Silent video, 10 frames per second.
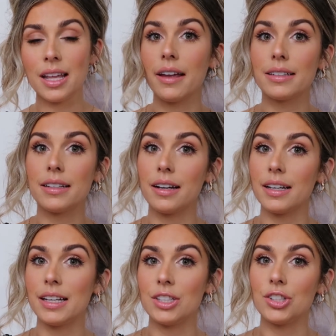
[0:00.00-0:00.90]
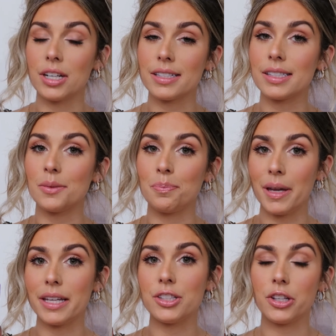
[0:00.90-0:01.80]
and it just
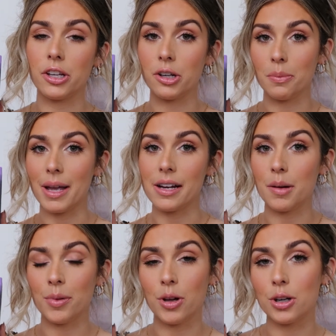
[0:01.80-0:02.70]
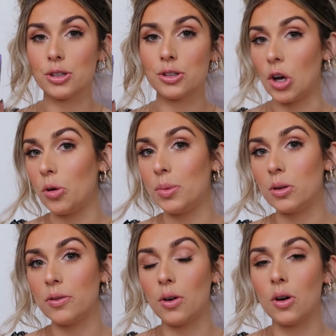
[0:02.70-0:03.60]
makes your makeup look so
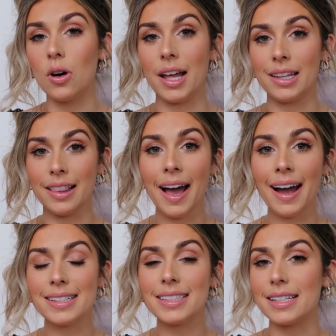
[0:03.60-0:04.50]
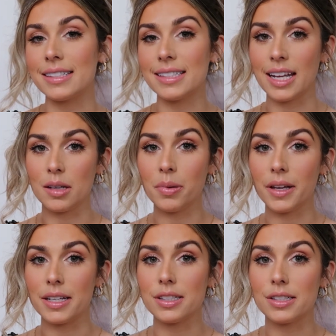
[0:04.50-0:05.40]
beautiful and last and stay in
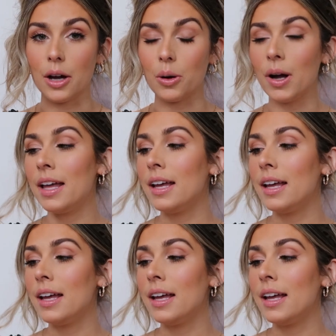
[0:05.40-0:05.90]
place. So